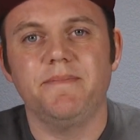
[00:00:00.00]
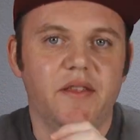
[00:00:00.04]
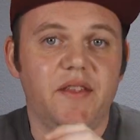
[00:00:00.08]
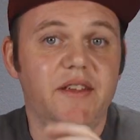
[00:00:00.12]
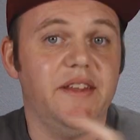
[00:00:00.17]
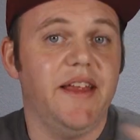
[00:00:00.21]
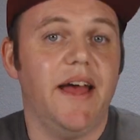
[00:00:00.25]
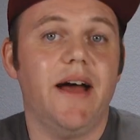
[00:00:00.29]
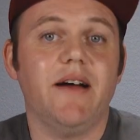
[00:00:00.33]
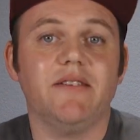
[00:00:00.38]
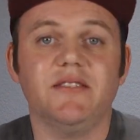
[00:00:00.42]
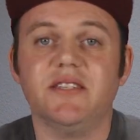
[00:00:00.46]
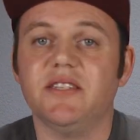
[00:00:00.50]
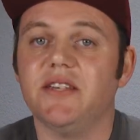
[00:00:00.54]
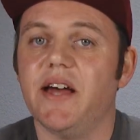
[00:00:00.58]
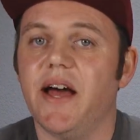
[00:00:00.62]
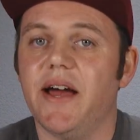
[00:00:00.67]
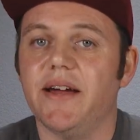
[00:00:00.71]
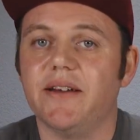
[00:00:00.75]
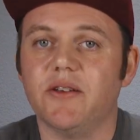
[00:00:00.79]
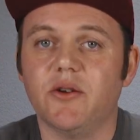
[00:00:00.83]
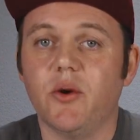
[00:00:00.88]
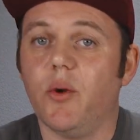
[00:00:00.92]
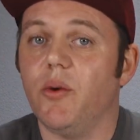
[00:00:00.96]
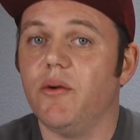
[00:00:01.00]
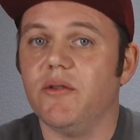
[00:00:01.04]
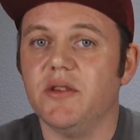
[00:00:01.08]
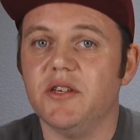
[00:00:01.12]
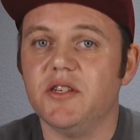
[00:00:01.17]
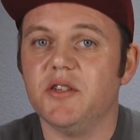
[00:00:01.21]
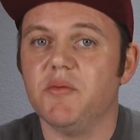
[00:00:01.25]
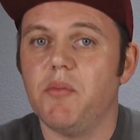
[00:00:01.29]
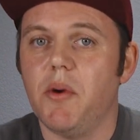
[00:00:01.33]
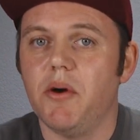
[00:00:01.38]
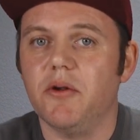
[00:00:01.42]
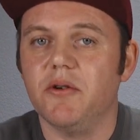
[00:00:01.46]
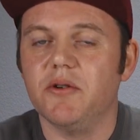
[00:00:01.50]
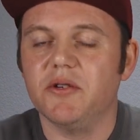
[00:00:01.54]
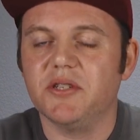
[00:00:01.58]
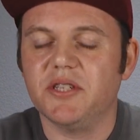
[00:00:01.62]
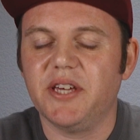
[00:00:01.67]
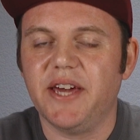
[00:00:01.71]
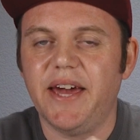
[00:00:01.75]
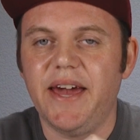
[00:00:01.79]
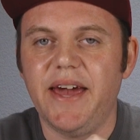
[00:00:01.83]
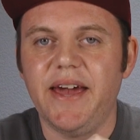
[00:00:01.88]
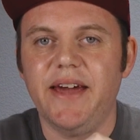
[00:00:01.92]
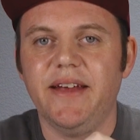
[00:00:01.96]
The downside, coreless motors
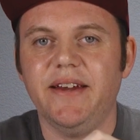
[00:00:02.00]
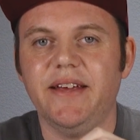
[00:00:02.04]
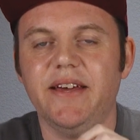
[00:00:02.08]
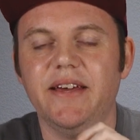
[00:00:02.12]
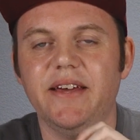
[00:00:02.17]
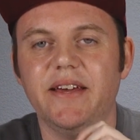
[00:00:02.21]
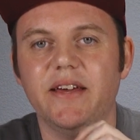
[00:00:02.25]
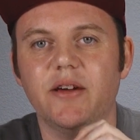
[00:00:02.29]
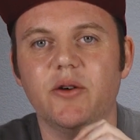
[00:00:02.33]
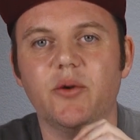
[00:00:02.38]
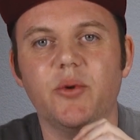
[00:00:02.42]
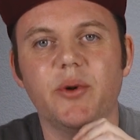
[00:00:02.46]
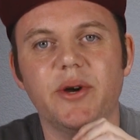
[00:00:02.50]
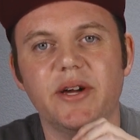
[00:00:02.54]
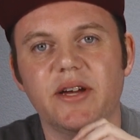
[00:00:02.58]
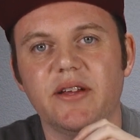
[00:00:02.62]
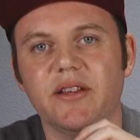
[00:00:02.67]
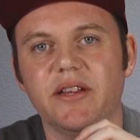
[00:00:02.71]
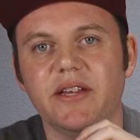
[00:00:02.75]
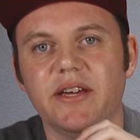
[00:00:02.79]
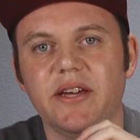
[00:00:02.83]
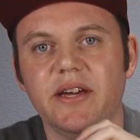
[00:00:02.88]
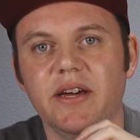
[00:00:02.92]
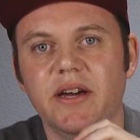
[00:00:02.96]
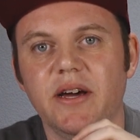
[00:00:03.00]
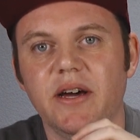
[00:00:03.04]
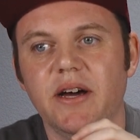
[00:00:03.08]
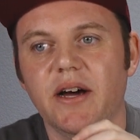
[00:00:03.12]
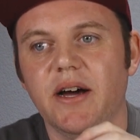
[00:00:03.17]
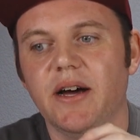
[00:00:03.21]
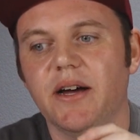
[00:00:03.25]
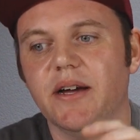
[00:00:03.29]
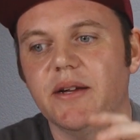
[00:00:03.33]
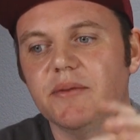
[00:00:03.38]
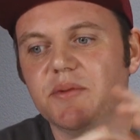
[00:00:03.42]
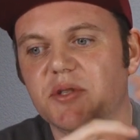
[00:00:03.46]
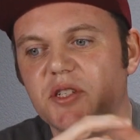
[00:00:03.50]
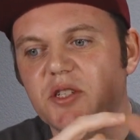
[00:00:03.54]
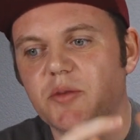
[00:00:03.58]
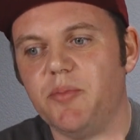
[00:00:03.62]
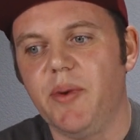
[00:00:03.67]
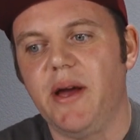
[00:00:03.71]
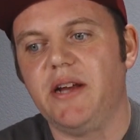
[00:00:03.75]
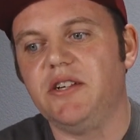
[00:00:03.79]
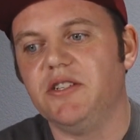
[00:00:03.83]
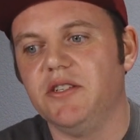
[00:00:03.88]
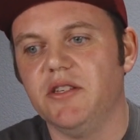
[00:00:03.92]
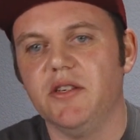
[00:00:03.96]
can heat quickly, uh,
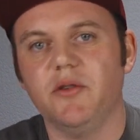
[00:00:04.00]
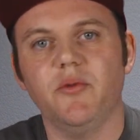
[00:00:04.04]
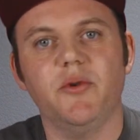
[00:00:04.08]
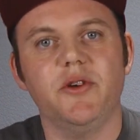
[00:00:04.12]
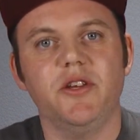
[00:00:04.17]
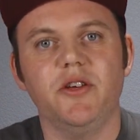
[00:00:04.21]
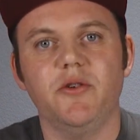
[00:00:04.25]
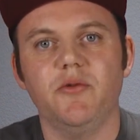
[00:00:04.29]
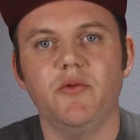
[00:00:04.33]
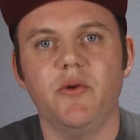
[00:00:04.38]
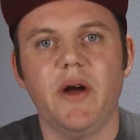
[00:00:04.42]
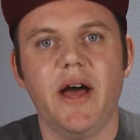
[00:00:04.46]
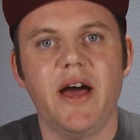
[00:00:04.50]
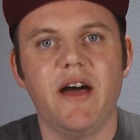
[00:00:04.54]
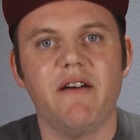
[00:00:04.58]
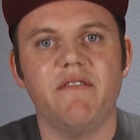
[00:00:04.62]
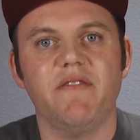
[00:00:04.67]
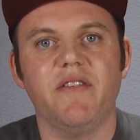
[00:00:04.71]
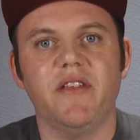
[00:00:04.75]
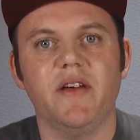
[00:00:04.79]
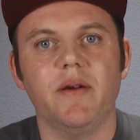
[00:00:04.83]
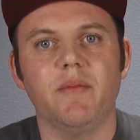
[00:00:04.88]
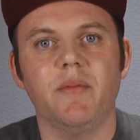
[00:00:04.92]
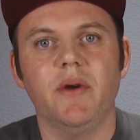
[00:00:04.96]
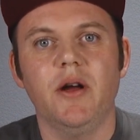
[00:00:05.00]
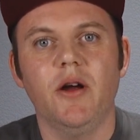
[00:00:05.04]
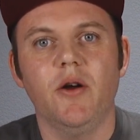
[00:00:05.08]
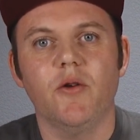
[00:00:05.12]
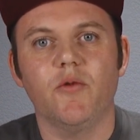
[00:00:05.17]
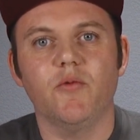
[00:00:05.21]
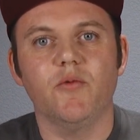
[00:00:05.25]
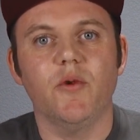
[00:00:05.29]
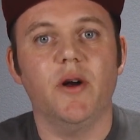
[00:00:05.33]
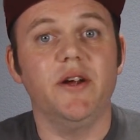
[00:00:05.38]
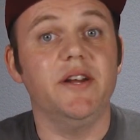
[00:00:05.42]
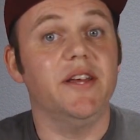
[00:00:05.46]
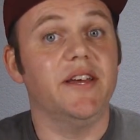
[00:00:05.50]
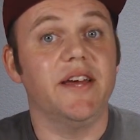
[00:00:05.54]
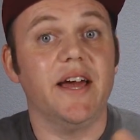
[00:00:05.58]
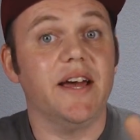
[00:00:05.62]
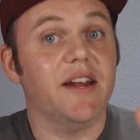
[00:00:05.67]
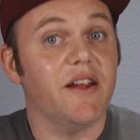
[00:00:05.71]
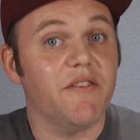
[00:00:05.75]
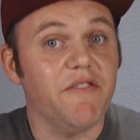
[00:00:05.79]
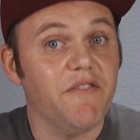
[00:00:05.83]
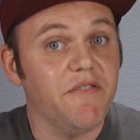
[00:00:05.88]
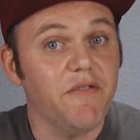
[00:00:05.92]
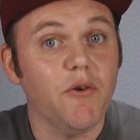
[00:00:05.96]
especially when you have them running
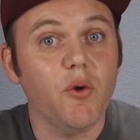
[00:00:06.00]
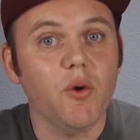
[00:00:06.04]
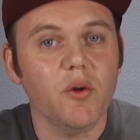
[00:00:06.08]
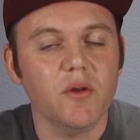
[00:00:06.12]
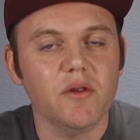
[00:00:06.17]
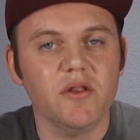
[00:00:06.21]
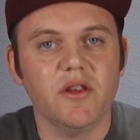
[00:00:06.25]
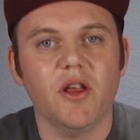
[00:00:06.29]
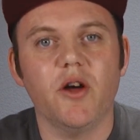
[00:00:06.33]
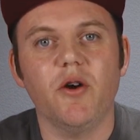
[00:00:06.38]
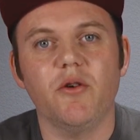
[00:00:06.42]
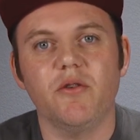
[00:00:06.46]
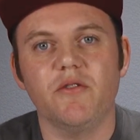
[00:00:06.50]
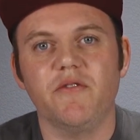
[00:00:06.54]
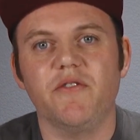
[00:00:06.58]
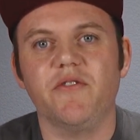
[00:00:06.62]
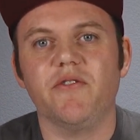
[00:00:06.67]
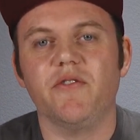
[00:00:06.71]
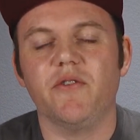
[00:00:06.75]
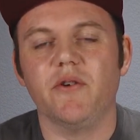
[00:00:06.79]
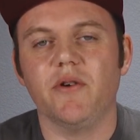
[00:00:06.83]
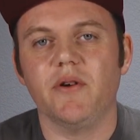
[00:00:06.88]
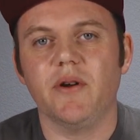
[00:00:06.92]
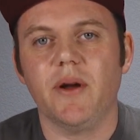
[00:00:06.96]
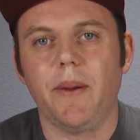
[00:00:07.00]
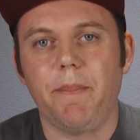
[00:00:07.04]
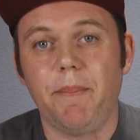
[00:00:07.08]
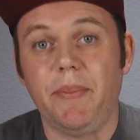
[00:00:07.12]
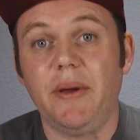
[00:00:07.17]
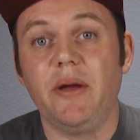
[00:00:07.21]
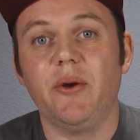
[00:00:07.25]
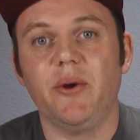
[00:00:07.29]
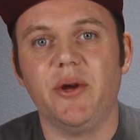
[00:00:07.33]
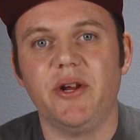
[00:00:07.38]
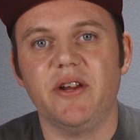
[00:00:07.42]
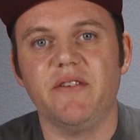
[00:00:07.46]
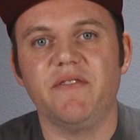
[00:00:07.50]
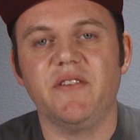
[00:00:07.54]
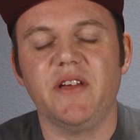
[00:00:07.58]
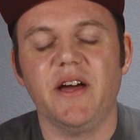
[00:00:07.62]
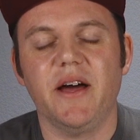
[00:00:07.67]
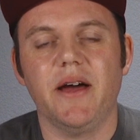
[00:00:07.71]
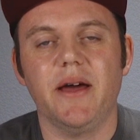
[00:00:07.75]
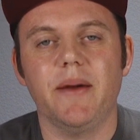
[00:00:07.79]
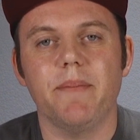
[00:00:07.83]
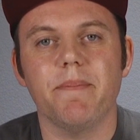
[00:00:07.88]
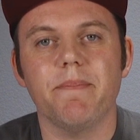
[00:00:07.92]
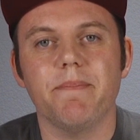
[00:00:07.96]
at a full load for a period of
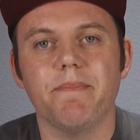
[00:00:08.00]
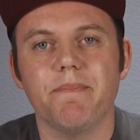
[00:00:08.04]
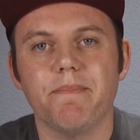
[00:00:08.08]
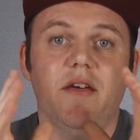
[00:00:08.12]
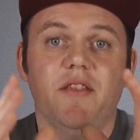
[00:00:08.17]
time.